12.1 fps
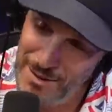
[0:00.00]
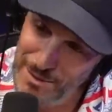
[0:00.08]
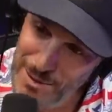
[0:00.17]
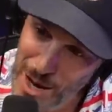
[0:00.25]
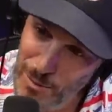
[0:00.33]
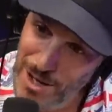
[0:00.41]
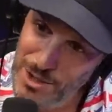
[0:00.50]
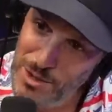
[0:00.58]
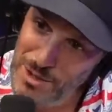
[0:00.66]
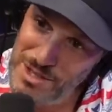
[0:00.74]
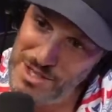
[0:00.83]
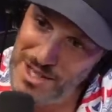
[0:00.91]
yeah, I want you
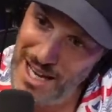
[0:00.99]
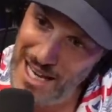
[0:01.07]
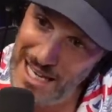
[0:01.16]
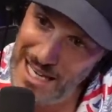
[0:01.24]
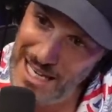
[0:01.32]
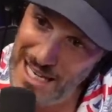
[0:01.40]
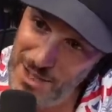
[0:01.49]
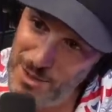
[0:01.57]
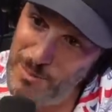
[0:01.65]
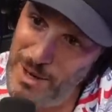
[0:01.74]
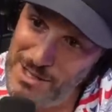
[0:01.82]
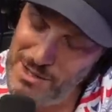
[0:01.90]
to say in your
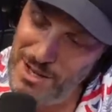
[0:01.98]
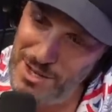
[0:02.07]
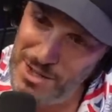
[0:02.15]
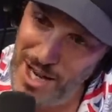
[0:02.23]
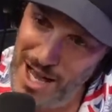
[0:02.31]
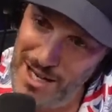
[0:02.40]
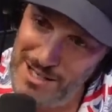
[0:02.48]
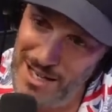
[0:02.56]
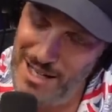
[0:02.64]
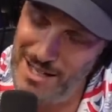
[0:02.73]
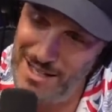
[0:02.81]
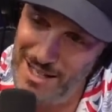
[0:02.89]
best Dutch
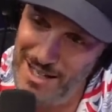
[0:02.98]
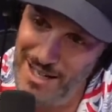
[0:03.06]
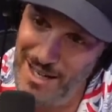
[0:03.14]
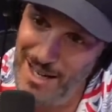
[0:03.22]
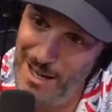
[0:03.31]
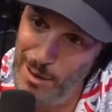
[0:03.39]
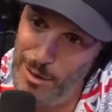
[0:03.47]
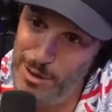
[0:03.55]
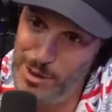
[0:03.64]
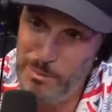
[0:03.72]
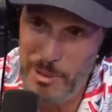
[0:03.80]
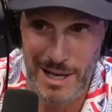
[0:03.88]
accent,
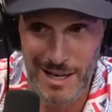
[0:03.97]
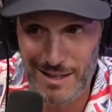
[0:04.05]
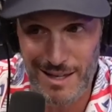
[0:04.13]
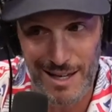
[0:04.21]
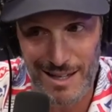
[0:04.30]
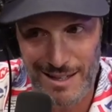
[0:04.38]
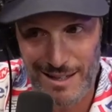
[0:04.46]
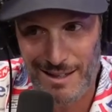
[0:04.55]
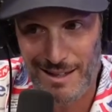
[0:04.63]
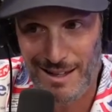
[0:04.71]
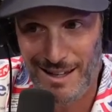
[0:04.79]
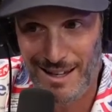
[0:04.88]
this pancake
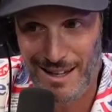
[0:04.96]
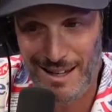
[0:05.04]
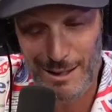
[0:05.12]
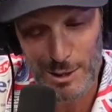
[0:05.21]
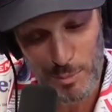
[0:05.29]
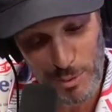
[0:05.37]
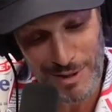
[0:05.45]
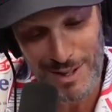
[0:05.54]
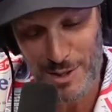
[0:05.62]
is pretty